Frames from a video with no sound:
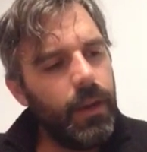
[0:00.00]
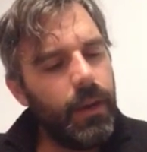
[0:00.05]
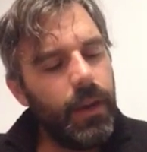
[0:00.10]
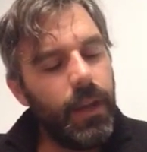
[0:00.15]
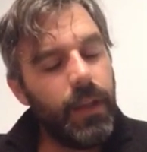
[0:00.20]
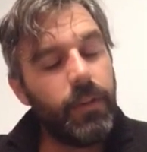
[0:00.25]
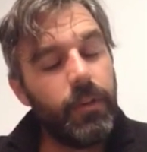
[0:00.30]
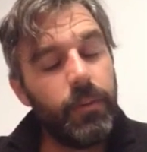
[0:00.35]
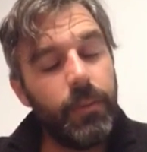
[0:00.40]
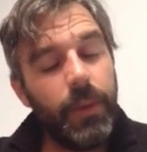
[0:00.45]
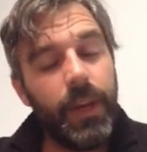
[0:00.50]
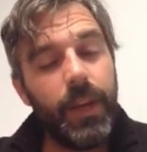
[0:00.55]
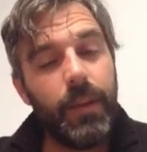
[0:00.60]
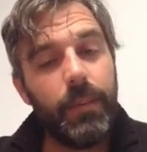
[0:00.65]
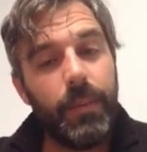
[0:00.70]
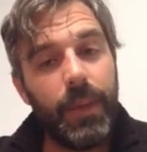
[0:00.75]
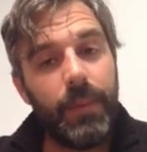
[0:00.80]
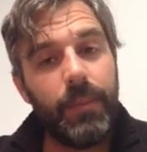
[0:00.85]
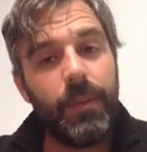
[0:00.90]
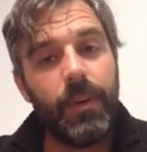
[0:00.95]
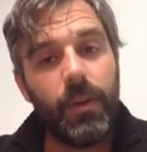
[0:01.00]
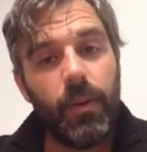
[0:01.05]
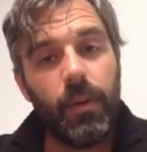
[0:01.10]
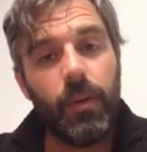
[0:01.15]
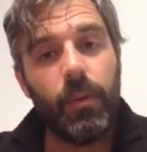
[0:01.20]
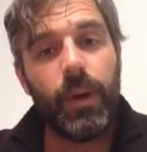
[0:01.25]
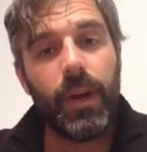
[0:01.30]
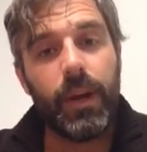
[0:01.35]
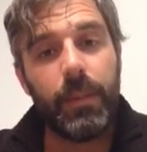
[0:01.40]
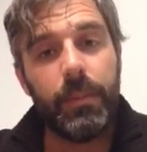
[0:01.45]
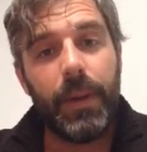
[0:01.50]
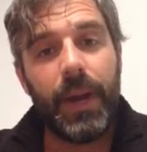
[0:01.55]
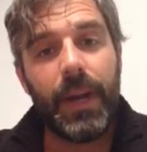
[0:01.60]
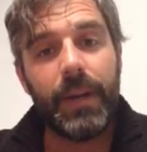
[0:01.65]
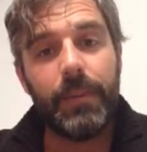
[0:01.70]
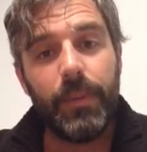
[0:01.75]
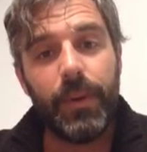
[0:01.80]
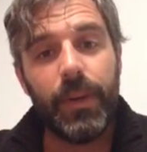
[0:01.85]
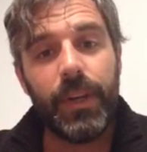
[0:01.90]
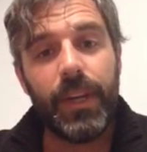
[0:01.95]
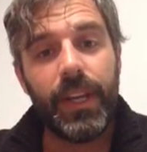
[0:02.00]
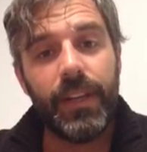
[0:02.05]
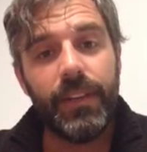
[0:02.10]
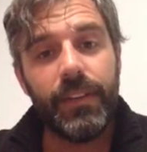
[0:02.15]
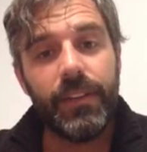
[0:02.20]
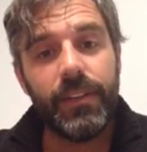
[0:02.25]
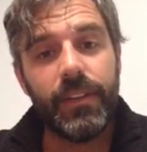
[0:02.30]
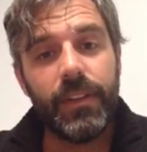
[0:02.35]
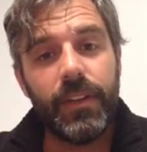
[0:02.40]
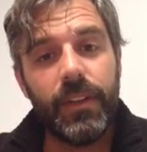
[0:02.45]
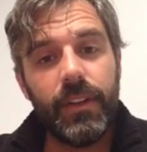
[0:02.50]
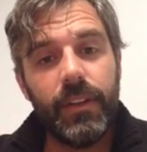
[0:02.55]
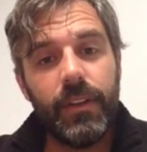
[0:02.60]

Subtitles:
Not too many people know what a bag bike is.